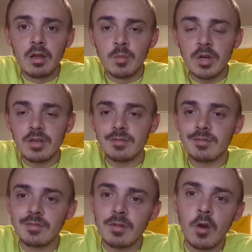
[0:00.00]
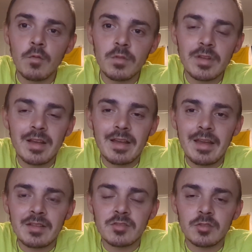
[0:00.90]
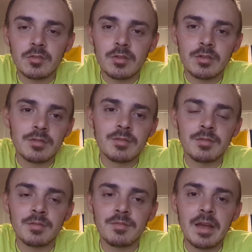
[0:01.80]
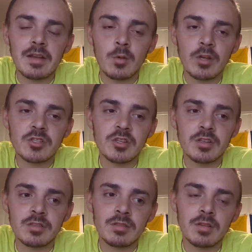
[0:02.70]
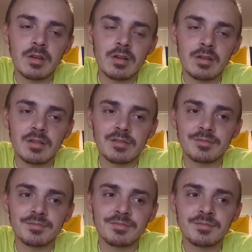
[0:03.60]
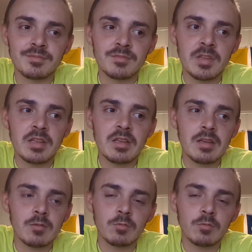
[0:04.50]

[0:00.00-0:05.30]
But hopefully I answered that question, the